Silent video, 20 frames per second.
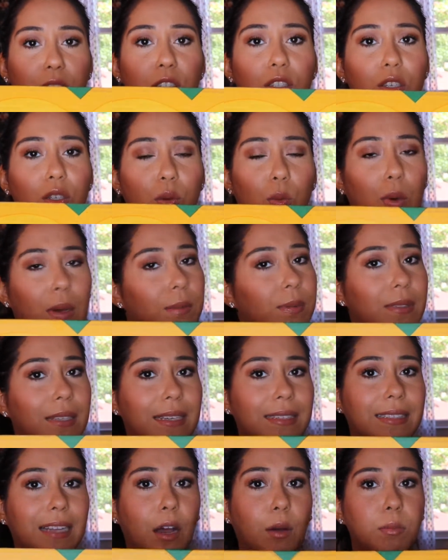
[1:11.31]

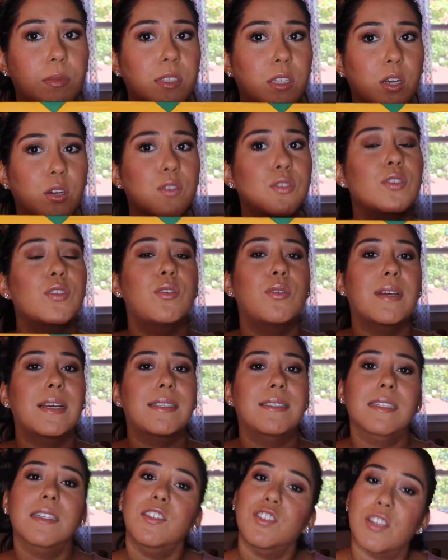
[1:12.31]
website down below so you
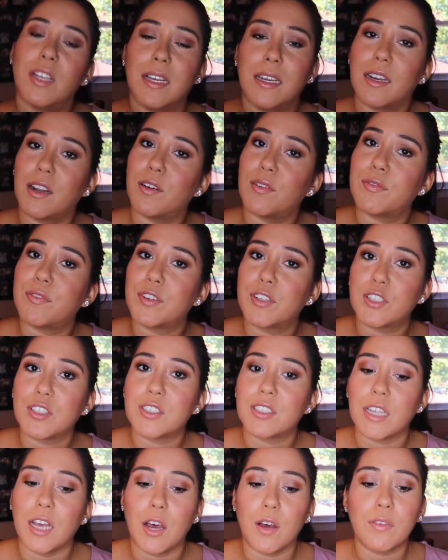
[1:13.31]
guys can check it out for
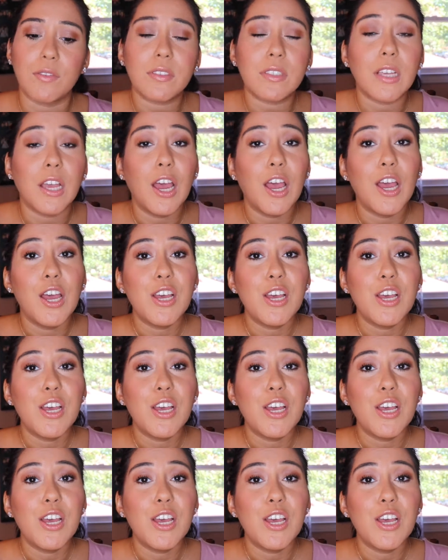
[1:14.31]
yourselves.